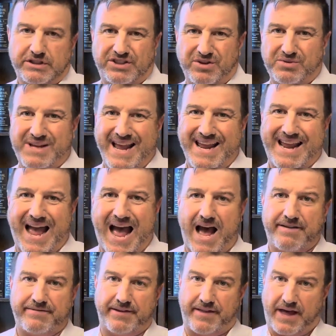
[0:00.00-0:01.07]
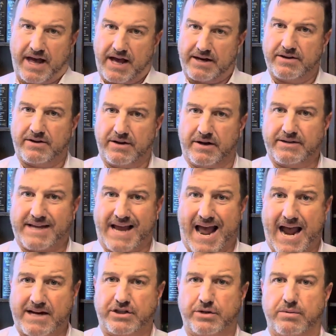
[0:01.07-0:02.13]
So take half of that
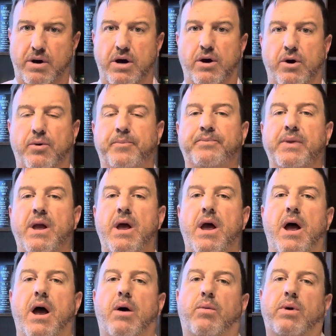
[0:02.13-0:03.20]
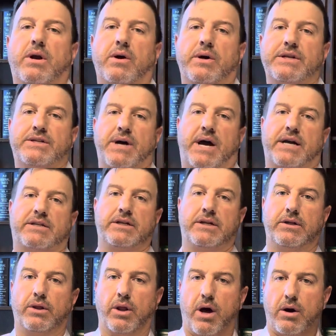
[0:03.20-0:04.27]
tax you owe, and we're going to actually
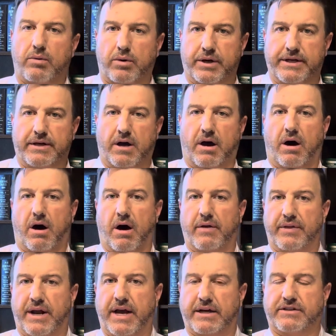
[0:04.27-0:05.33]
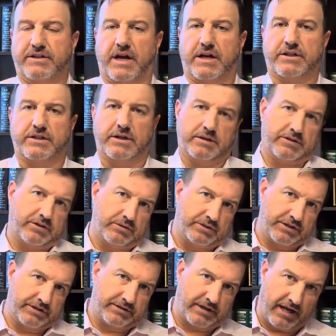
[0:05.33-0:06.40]
lower it on the next section. So
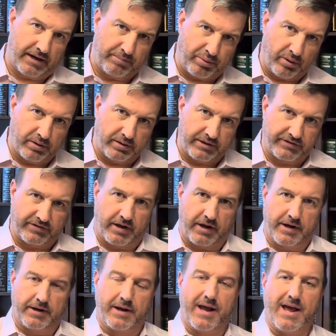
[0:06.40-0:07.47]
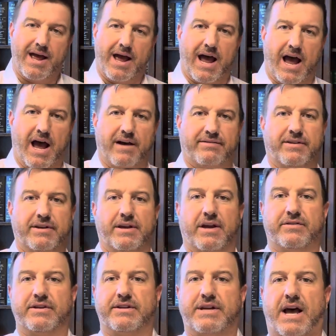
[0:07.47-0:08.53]
just kind of pull it aside. Half the
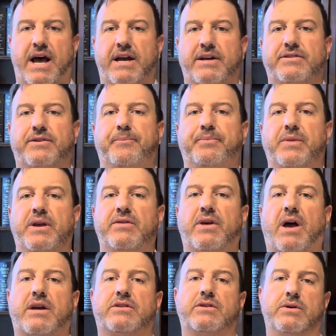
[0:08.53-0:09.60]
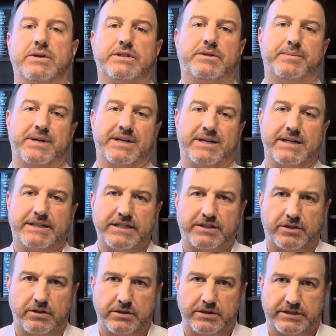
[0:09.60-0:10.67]
SE tax is actually going to be an
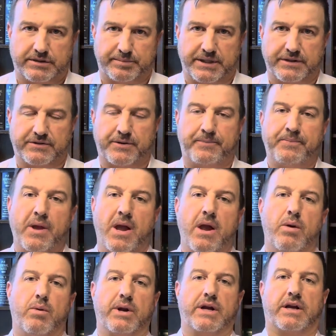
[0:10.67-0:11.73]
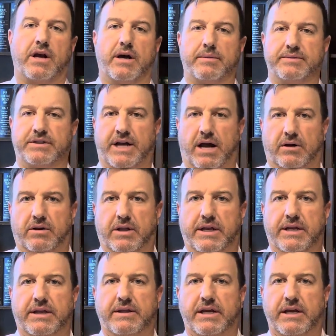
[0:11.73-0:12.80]
additional expense when it comes to
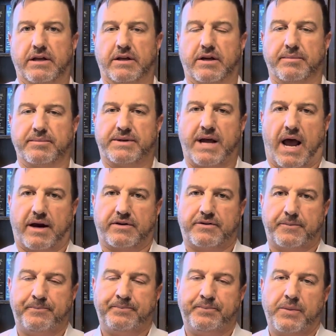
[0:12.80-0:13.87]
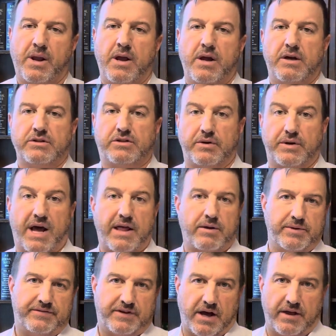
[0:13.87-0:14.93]
calculating the income tax. So now that
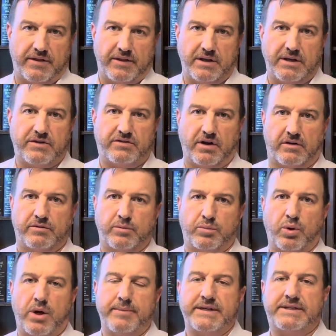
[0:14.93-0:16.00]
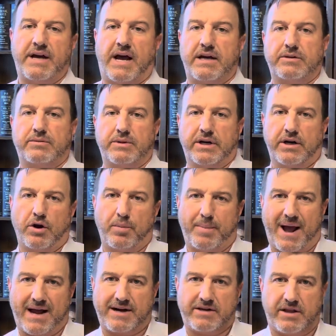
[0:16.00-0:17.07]
we've done the self-employment tax, we're going to go
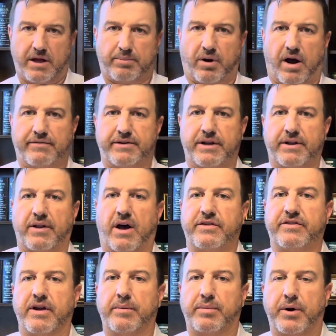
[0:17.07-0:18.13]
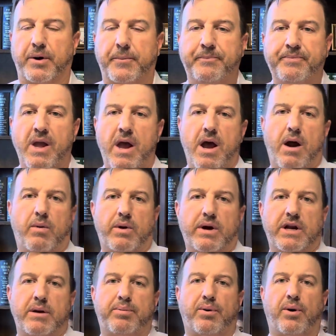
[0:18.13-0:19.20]
back to that profit and loss number, and we're
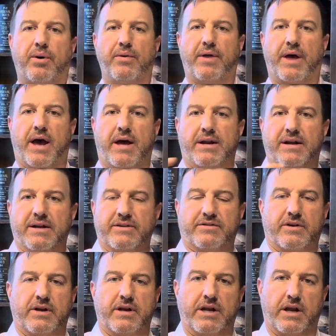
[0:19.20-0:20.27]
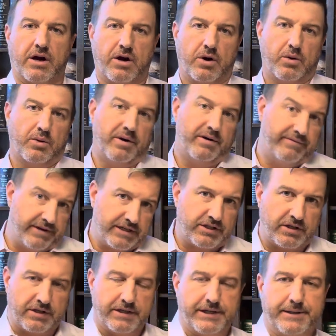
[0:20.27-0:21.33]
going to pull that, and it's going to go
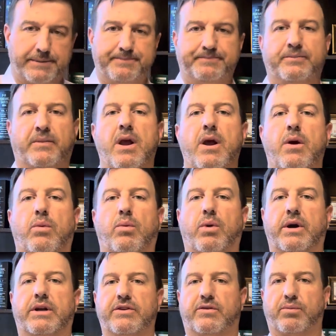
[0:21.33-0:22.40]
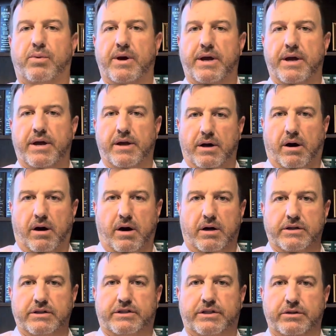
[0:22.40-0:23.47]
eventually work its way
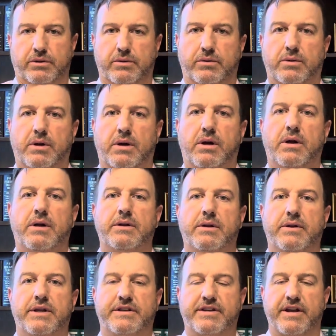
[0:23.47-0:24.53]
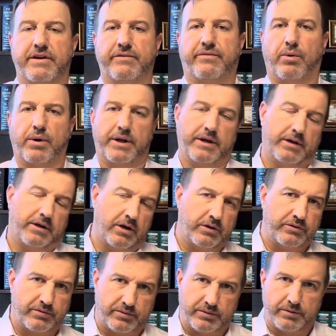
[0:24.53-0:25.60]
onto the 1040. It
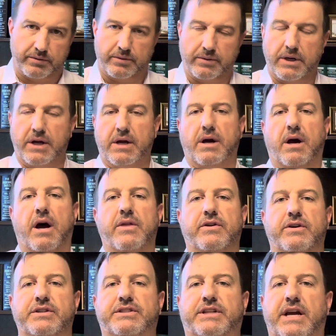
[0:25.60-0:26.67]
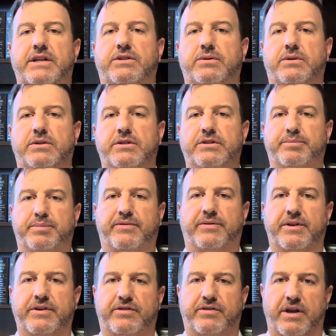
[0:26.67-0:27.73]
goes through other schedules, but for
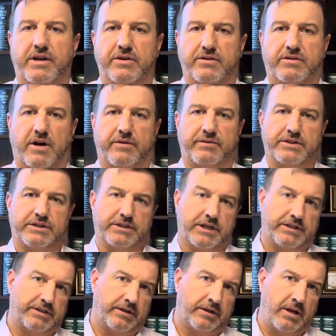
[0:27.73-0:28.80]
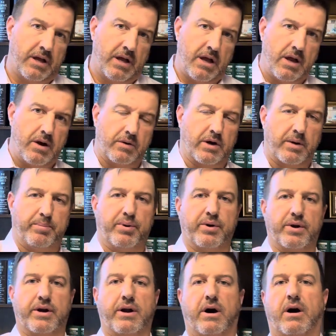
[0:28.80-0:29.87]
the sake of this conversation, we're going to put
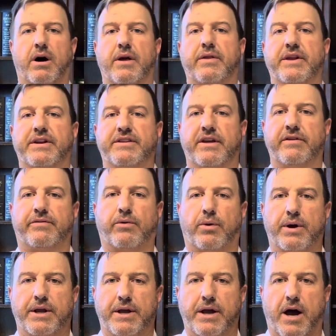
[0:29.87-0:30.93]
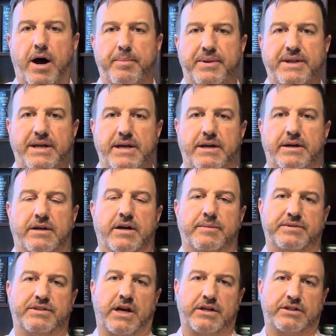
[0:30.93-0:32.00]
it on the 1040 up in the income
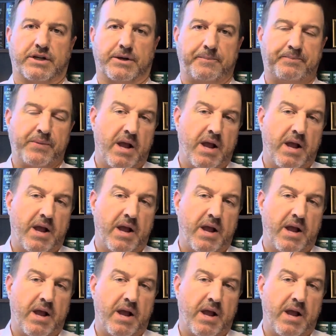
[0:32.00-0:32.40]
section.